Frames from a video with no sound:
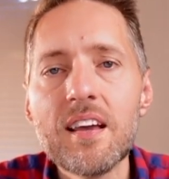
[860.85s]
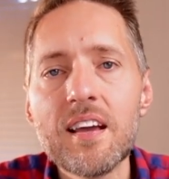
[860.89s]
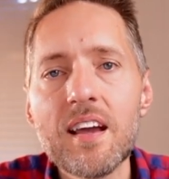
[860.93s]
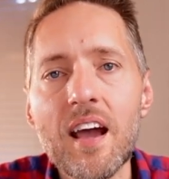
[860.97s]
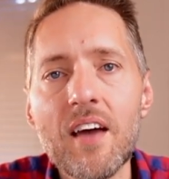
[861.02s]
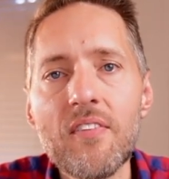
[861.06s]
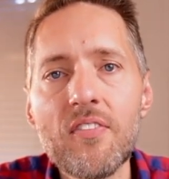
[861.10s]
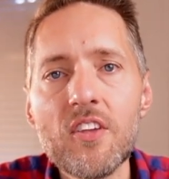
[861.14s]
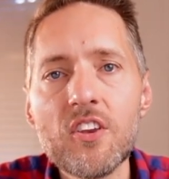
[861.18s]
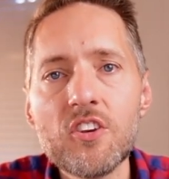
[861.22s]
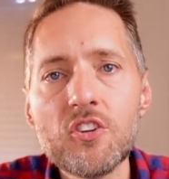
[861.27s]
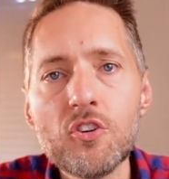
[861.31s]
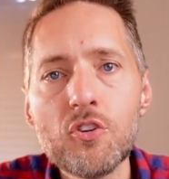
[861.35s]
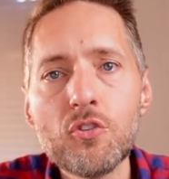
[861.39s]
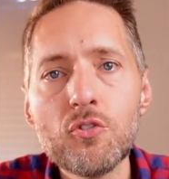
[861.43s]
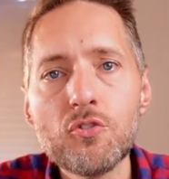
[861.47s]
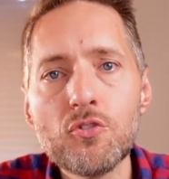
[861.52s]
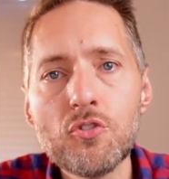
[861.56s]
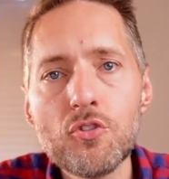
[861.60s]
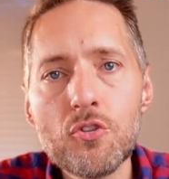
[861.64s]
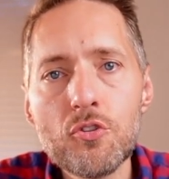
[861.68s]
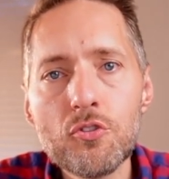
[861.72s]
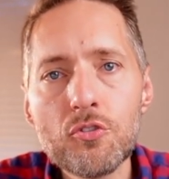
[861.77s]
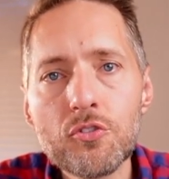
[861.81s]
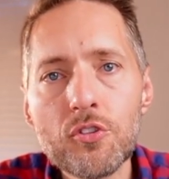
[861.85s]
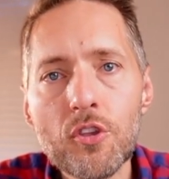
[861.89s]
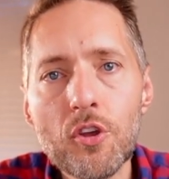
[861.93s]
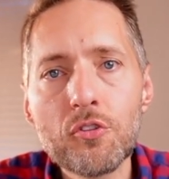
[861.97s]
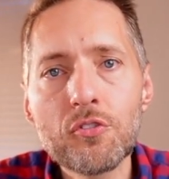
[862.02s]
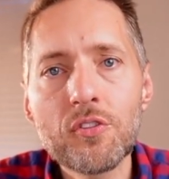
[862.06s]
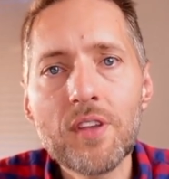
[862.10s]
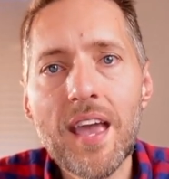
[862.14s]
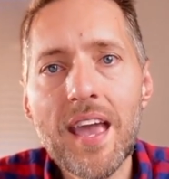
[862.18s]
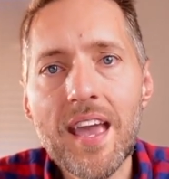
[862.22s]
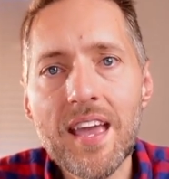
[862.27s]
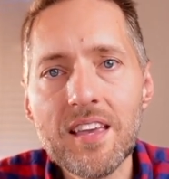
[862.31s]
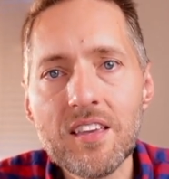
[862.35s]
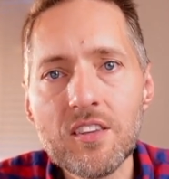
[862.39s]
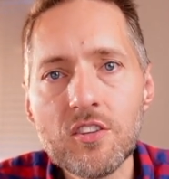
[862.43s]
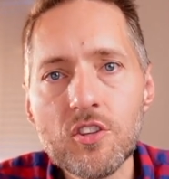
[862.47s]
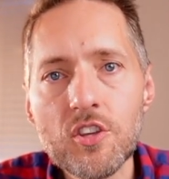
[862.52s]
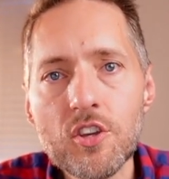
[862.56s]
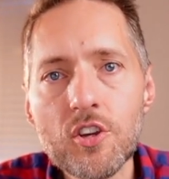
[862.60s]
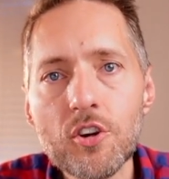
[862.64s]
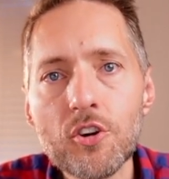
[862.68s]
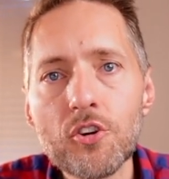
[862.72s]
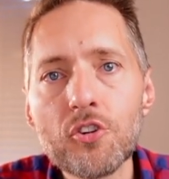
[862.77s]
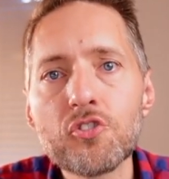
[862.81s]
And then you use those 8
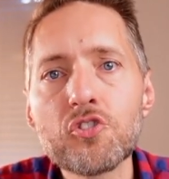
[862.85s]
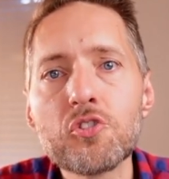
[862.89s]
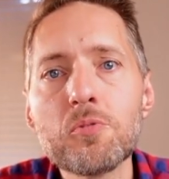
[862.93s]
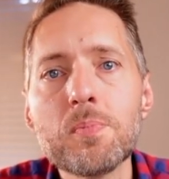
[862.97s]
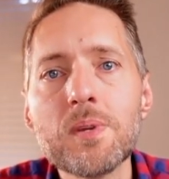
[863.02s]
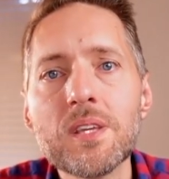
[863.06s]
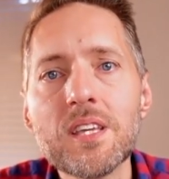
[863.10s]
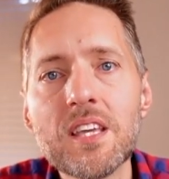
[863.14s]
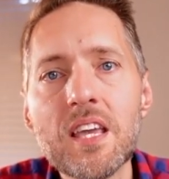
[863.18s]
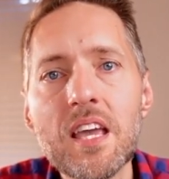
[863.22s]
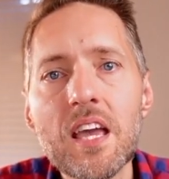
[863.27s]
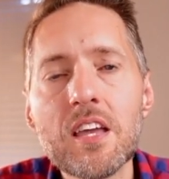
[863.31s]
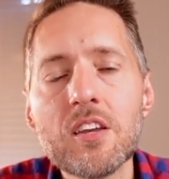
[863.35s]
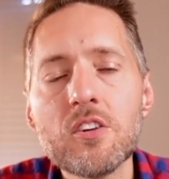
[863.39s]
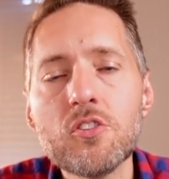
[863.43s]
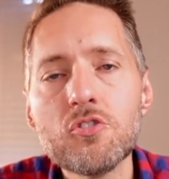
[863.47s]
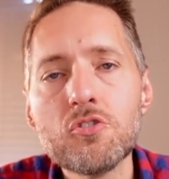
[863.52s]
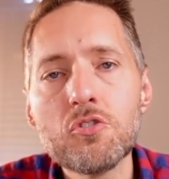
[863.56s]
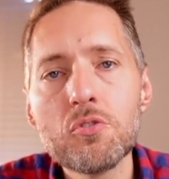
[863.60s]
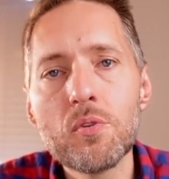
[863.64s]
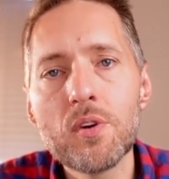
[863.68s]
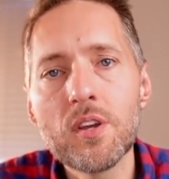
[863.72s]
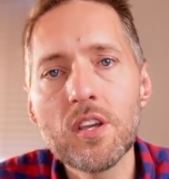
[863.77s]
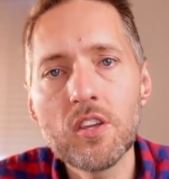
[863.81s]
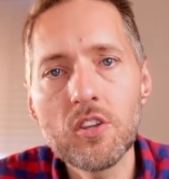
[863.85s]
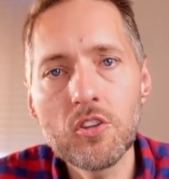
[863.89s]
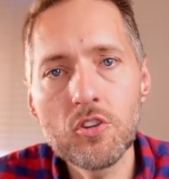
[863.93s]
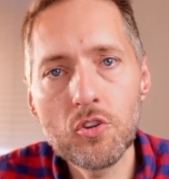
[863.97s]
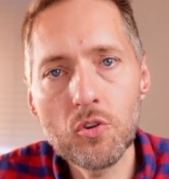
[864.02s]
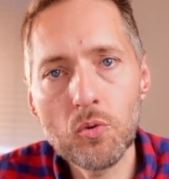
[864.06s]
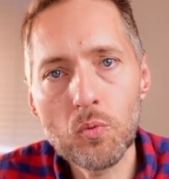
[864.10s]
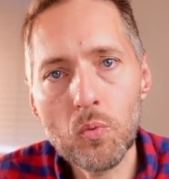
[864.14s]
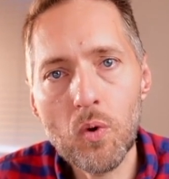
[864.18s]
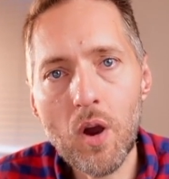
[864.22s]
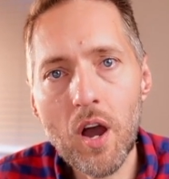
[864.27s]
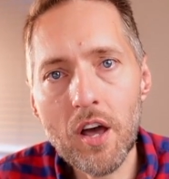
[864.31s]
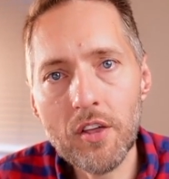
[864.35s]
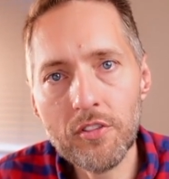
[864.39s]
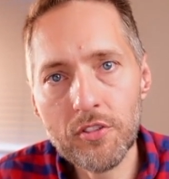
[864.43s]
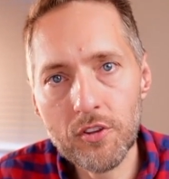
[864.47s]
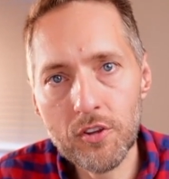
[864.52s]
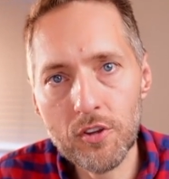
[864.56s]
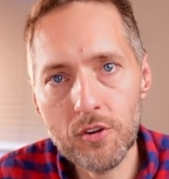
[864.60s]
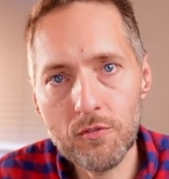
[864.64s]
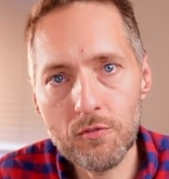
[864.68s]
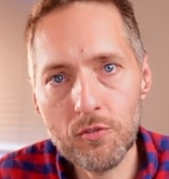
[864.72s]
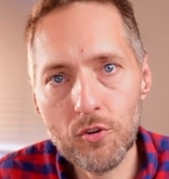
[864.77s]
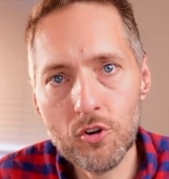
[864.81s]
years to begin doing your Roth
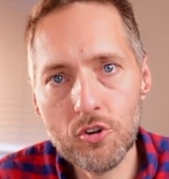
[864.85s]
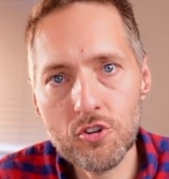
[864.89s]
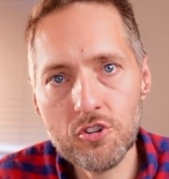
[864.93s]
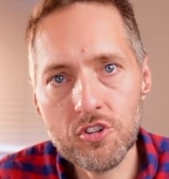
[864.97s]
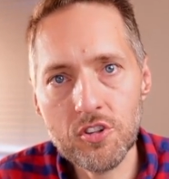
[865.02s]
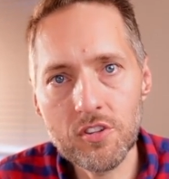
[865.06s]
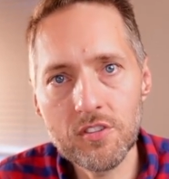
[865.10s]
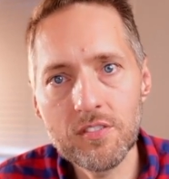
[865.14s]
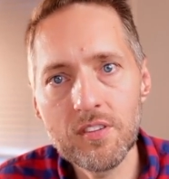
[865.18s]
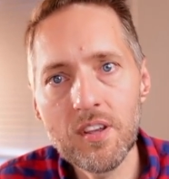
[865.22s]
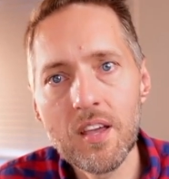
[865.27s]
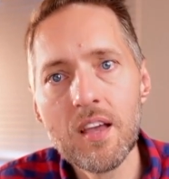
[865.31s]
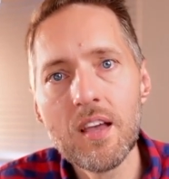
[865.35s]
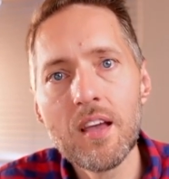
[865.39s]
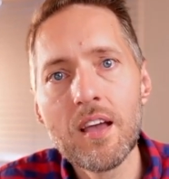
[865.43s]
conversions.